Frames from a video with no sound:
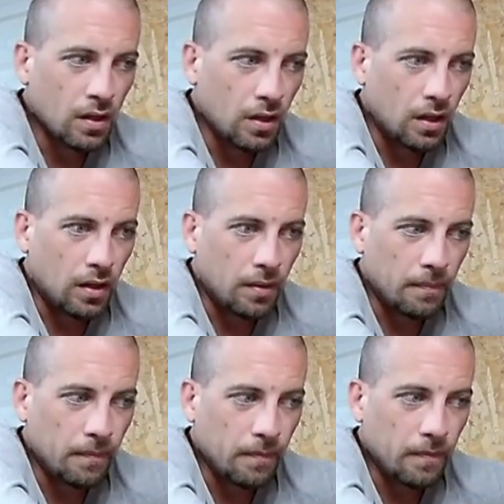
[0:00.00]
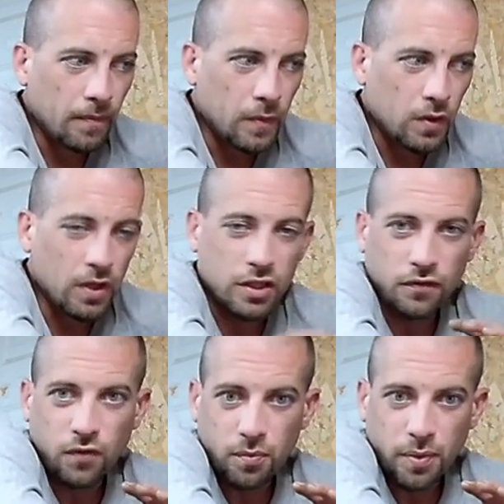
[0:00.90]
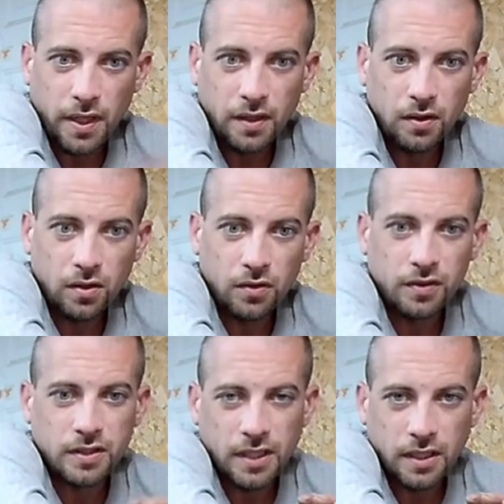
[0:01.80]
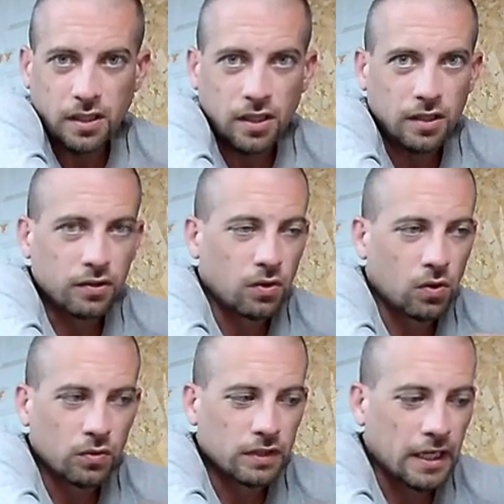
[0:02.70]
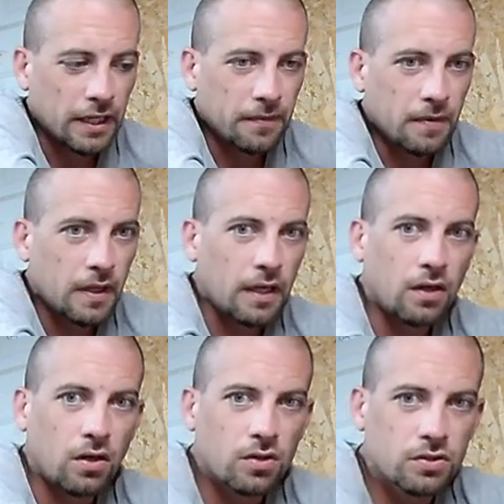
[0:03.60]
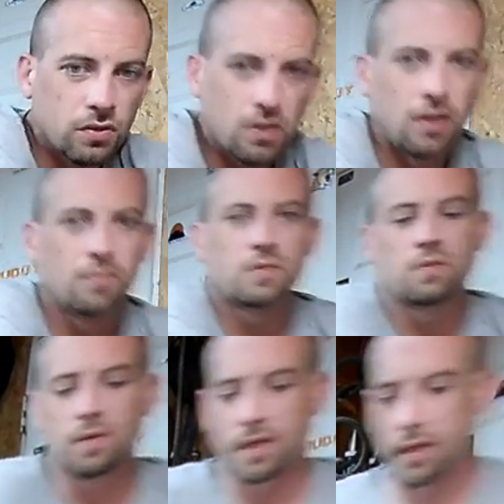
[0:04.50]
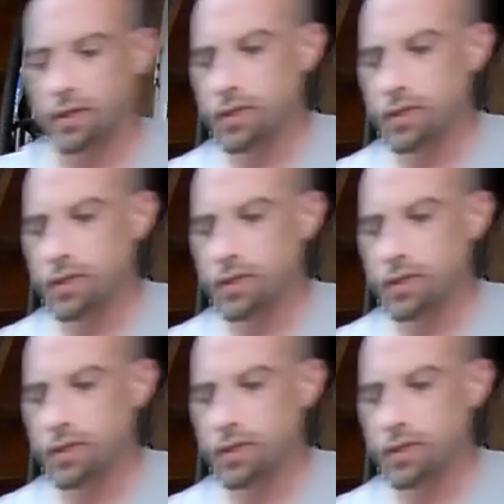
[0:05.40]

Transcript: You can get your foot pedal, the TIG gun, the whole nine. It also comes with